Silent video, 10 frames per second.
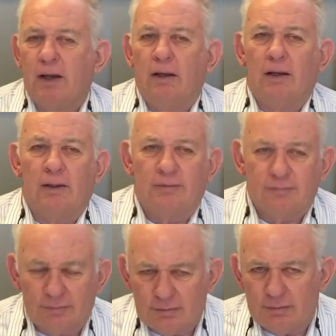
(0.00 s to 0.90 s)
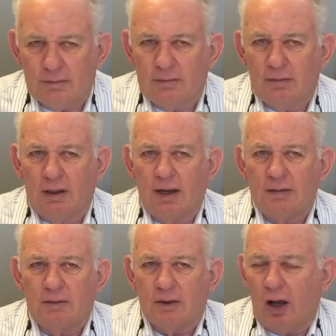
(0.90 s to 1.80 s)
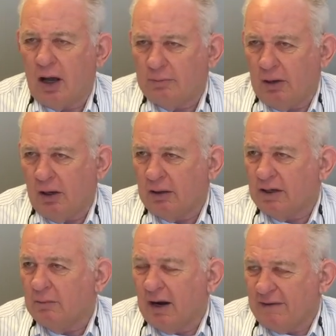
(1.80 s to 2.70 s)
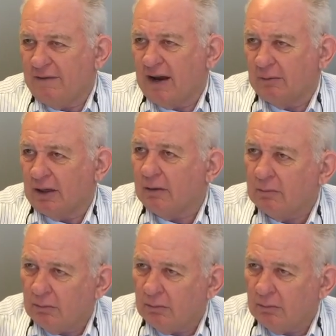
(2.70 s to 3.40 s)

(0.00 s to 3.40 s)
I am an oddball in my family.